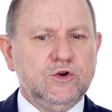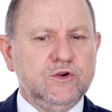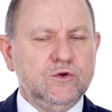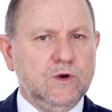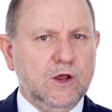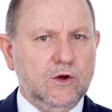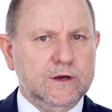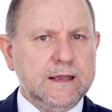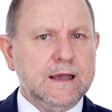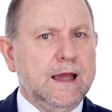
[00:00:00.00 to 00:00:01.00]
new
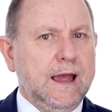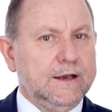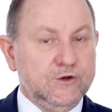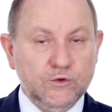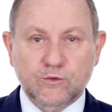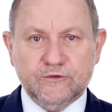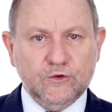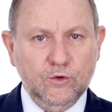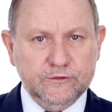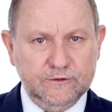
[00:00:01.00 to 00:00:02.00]
learning and new
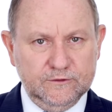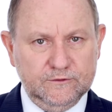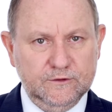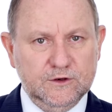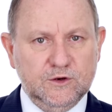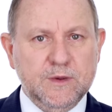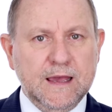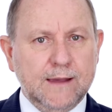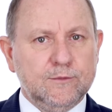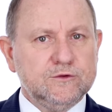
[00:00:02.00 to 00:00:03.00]
resources to be
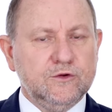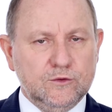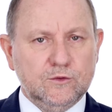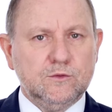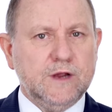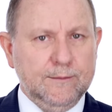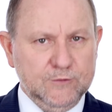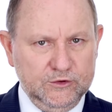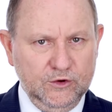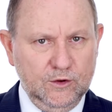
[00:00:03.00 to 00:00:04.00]
able to come
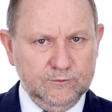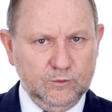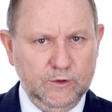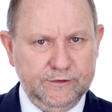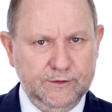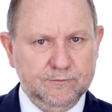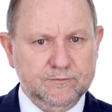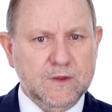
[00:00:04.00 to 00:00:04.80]
to terms with them.